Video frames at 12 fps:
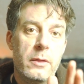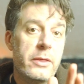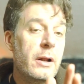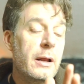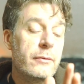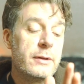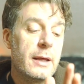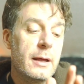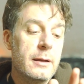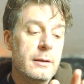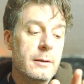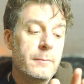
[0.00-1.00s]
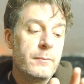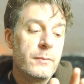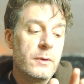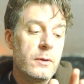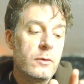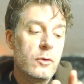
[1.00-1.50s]
left hand.
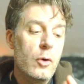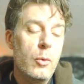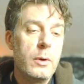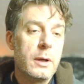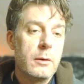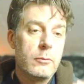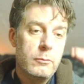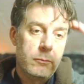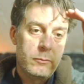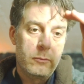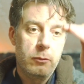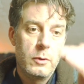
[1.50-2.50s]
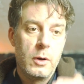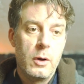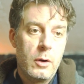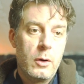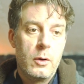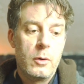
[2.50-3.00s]
So we
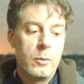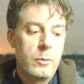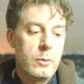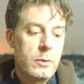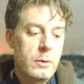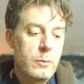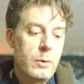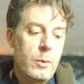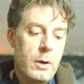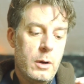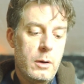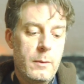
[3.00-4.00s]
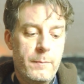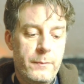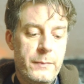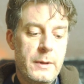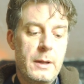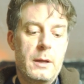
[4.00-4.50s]
were
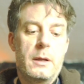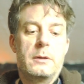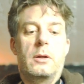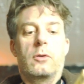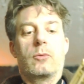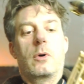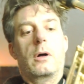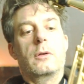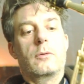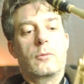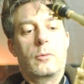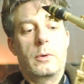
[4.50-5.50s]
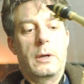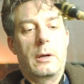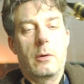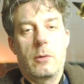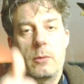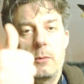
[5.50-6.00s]
downward.
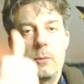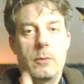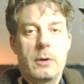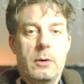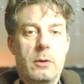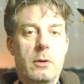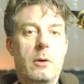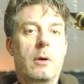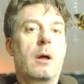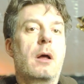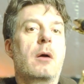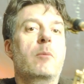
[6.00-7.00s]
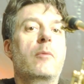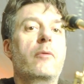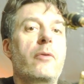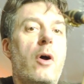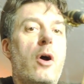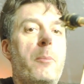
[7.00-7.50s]
We're gonna
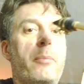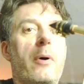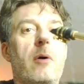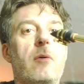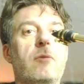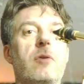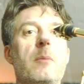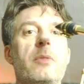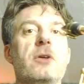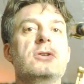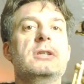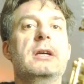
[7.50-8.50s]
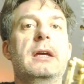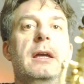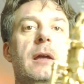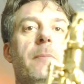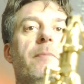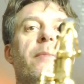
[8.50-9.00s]
move up from the
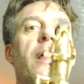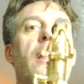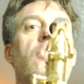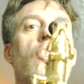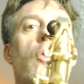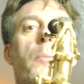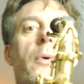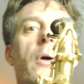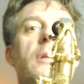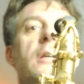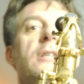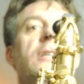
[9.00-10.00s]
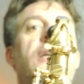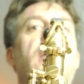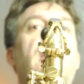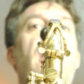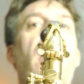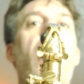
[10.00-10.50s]
G and open each key.